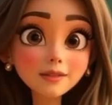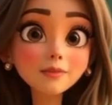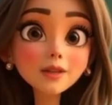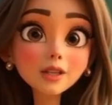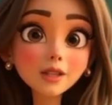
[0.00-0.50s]

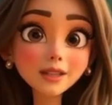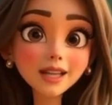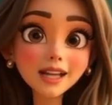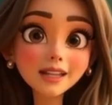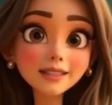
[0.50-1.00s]
Future
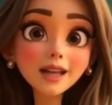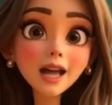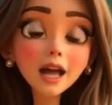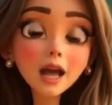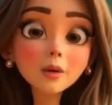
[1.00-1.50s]
tense,
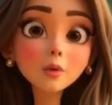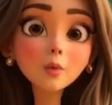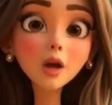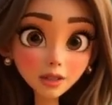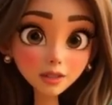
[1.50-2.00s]
I will
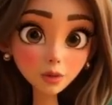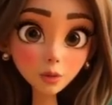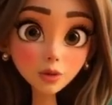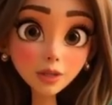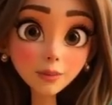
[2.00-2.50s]
walk to
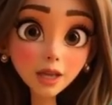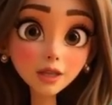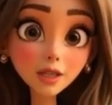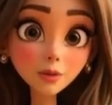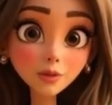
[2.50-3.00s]
school
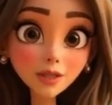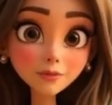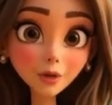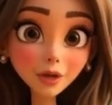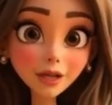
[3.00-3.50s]
tomorrow to
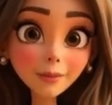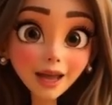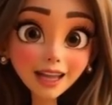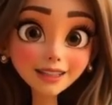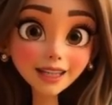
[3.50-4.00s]
form the
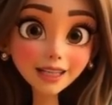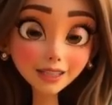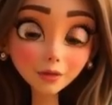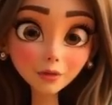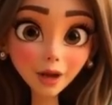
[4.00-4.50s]
past tense
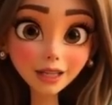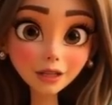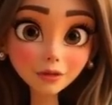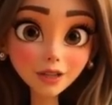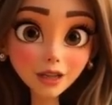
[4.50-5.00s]
of
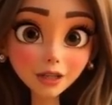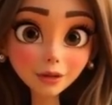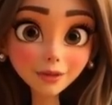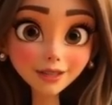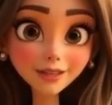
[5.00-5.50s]
regular
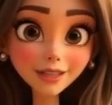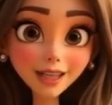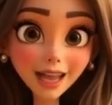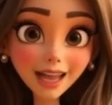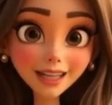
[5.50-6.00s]
verbs.
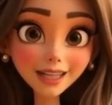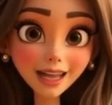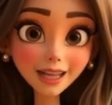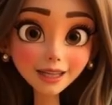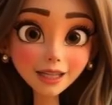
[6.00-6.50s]
Add
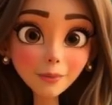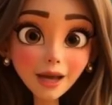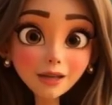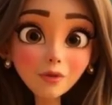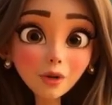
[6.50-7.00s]
ed to the
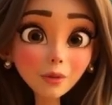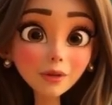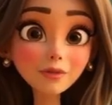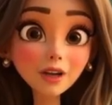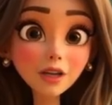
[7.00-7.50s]
base form of
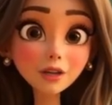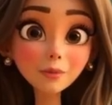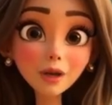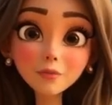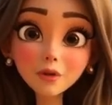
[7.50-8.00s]
the
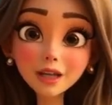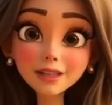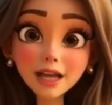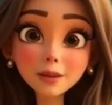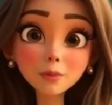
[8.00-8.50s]
verb. For
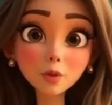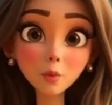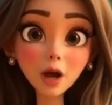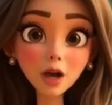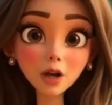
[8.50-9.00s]
example,
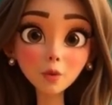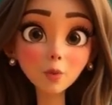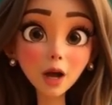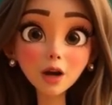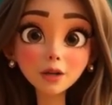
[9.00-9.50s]
walk,
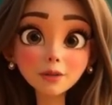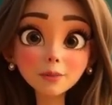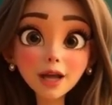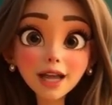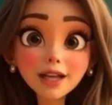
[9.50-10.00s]
walked,
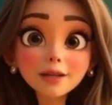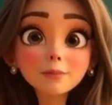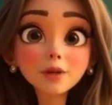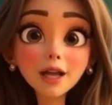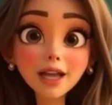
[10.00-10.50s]
play,
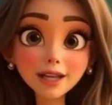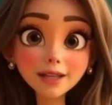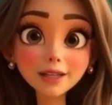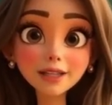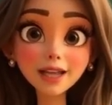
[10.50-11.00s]

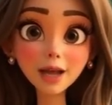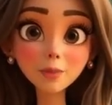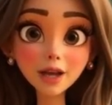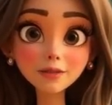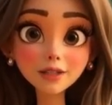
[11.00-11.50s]
played.
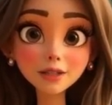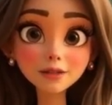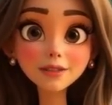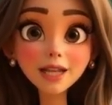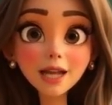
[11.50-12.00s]
However,
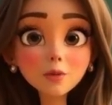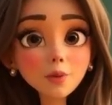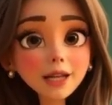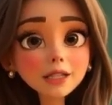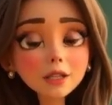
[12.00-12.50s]

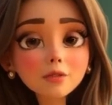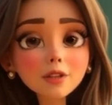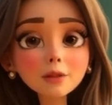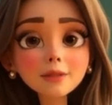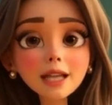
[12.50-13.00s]
irregular
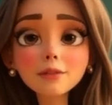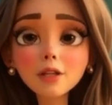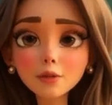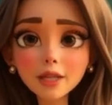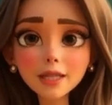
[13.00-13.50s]
verbs have a
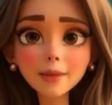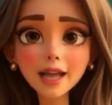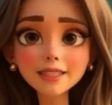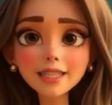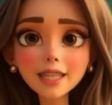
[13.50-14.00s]
unique
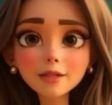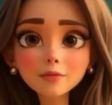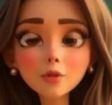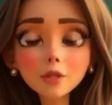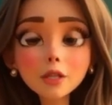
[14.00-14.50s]
past tense
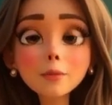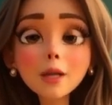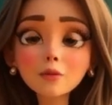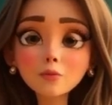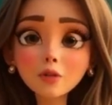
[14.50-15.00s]
form.
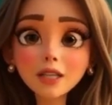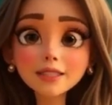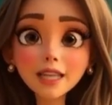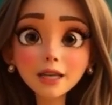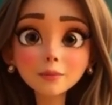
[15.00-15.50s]
For
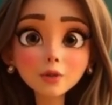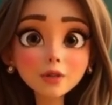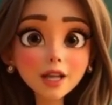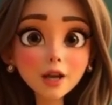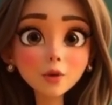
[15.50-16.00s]
example,
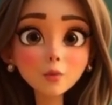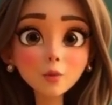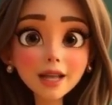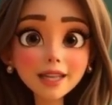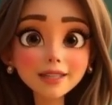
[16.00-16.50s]
go,
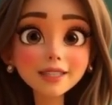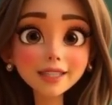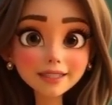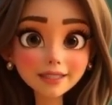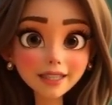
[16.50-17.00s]
went,
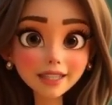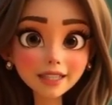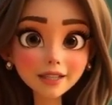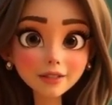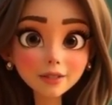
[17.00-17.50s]

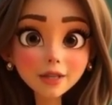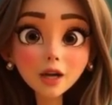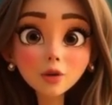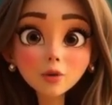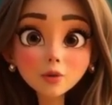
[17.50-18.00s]
see,
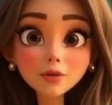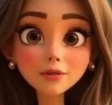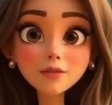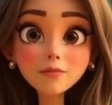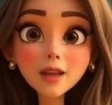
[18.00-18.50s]
saw.
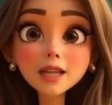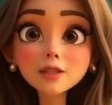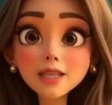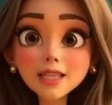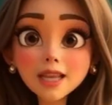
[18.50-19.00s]

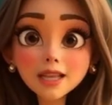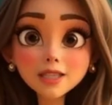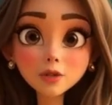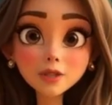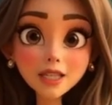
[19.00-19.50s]
Finally,
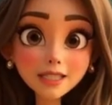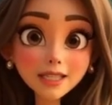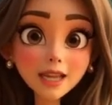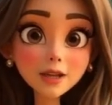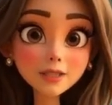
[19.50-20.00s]
you need
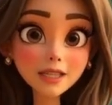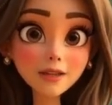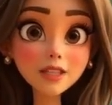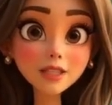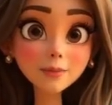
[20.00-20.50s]
to know the
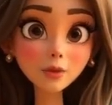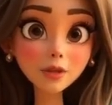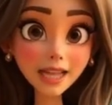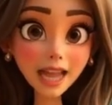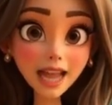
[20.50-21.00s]
difference
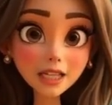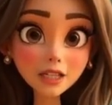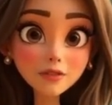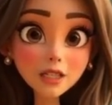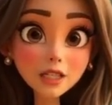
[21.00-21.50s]
between
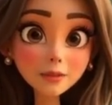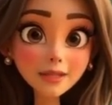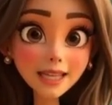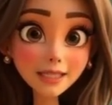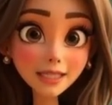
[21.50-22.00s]
action
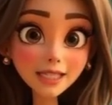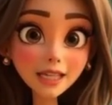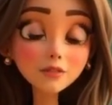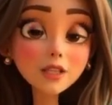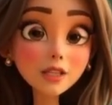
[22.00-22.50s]
verbs and
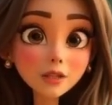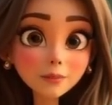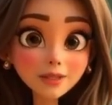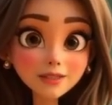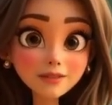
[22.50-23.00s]
linking
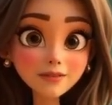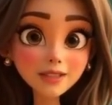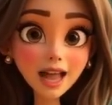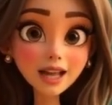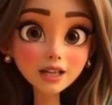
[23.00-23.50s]
verbs.
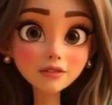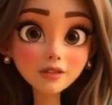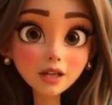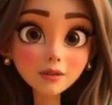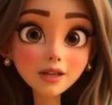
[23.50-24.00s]
Action
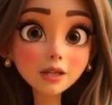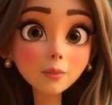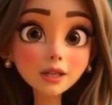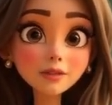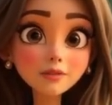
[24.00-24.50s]
verbs
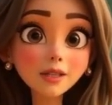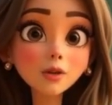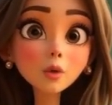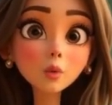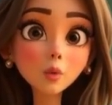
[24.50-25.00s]
express
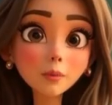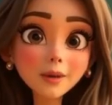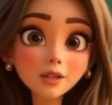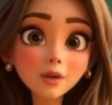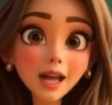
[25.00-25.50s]
physical or
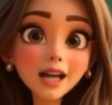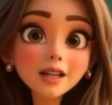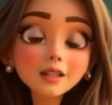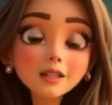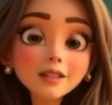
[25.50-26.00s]
mental
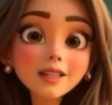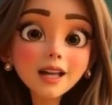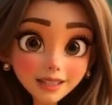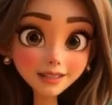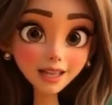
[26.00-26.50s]
actions.
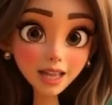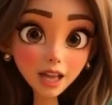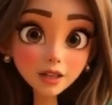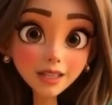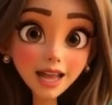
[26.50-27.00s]
They
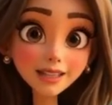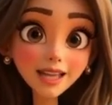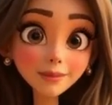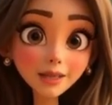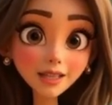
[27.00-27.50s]
are
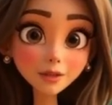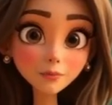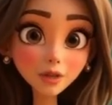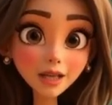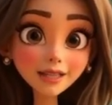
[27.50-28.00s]
dynamic.
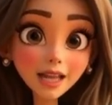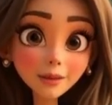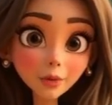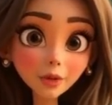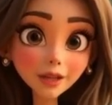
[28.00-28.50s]
For
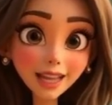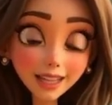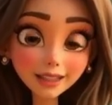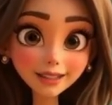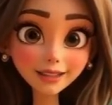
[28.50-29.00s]
example,
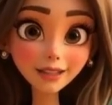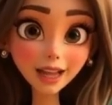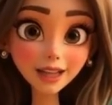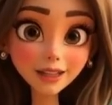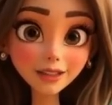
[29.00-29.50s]
dance,
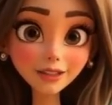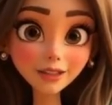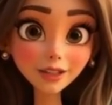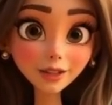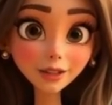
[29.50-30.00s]
think.
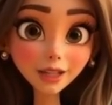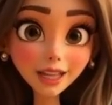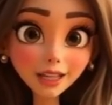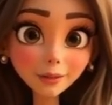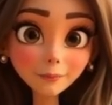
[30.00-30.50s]

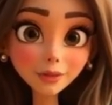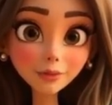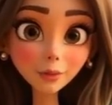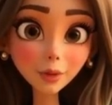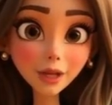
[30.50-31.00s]
Sleep.
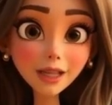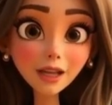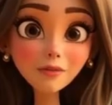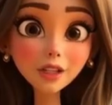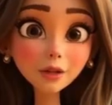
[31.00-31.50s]

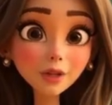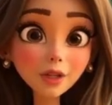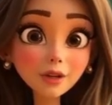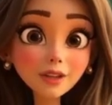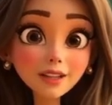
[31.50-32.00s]
Linking verbs
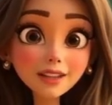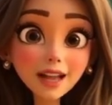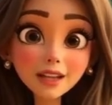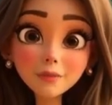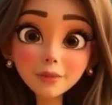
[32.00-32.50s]
show the
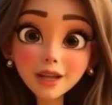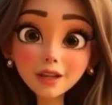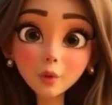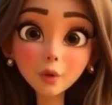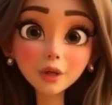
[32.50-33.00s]
state of
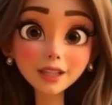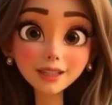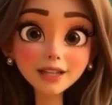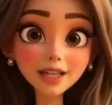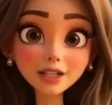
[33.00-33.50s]
being or a
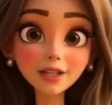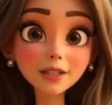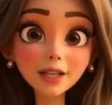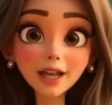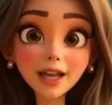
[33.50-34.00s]

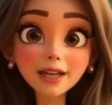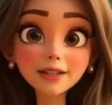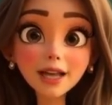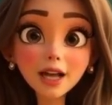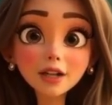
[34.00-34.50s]
condition.
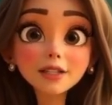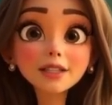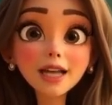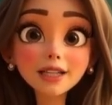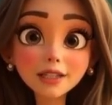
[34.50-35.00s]
They are
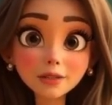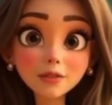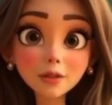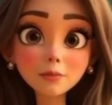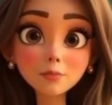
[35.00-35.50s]

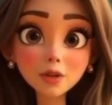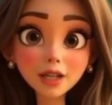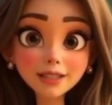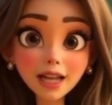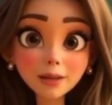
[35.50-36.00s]
stative. For
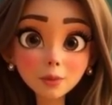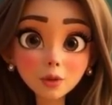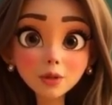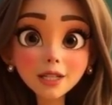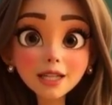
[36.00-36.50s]

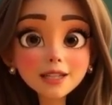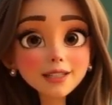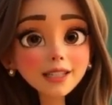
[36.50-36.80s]
example, is,